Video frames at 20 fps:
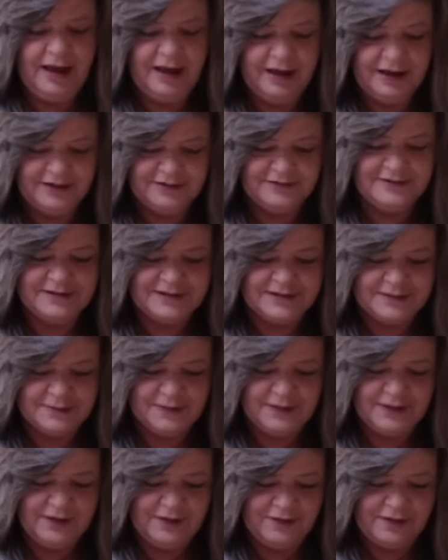Just
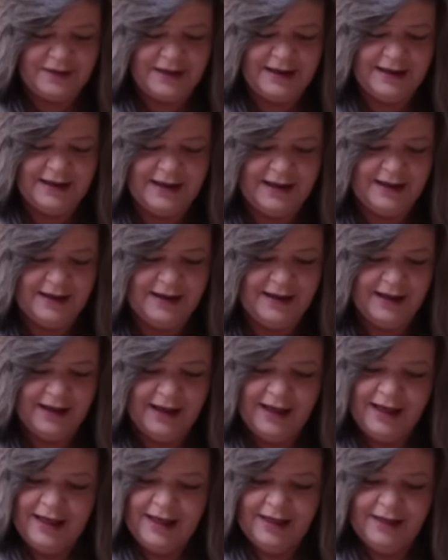when you're thinking,
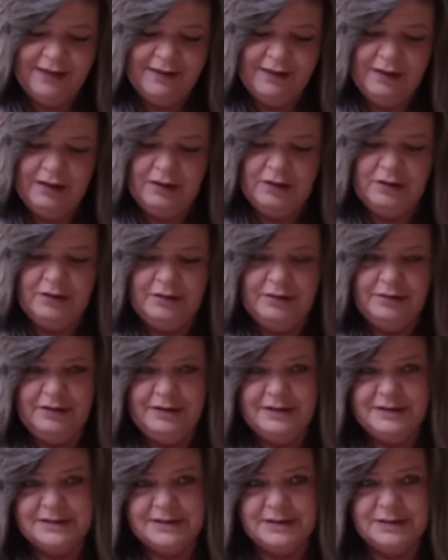oh,
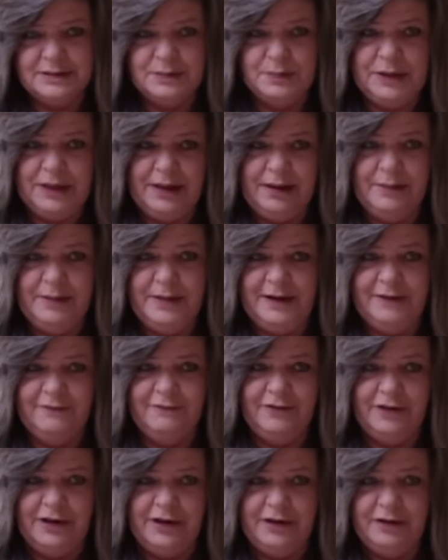this is becoming
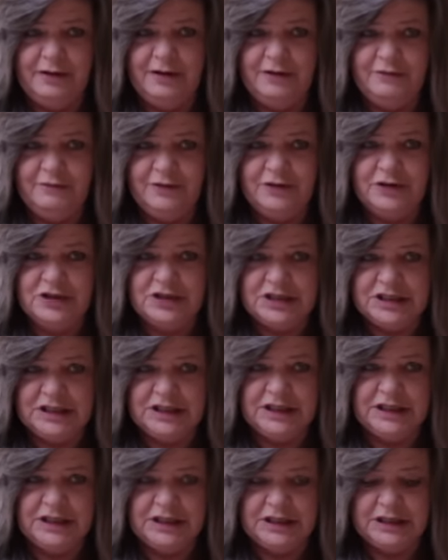very
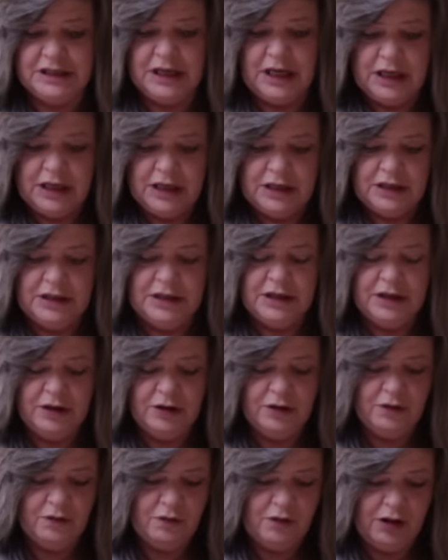routine, you
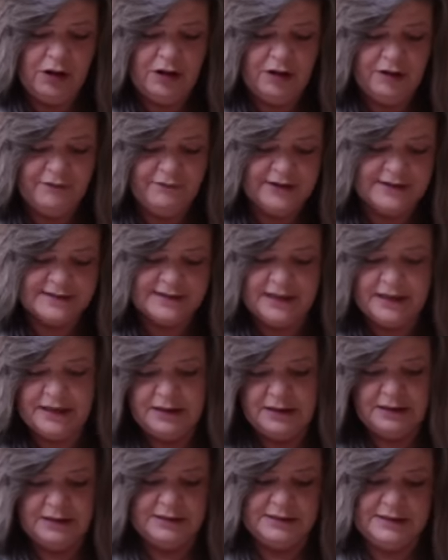know, all of a
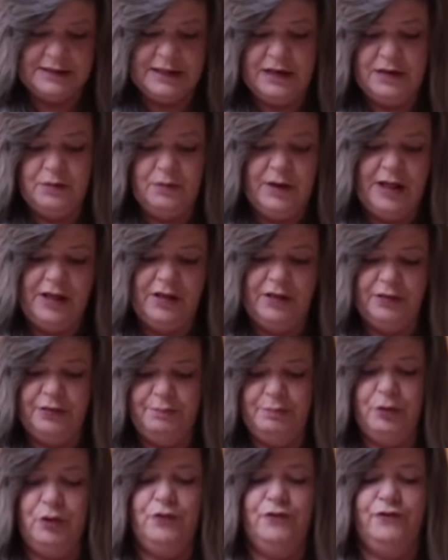sudden, sudden wealth,
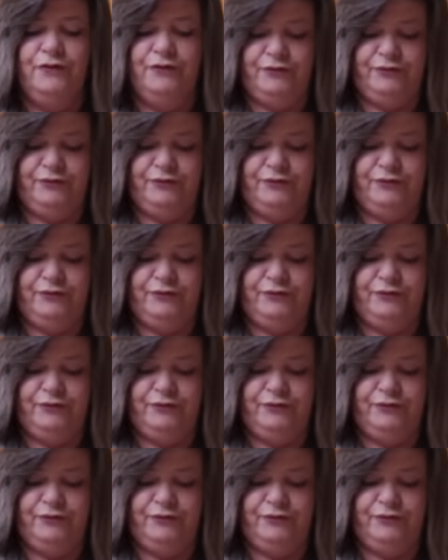poof.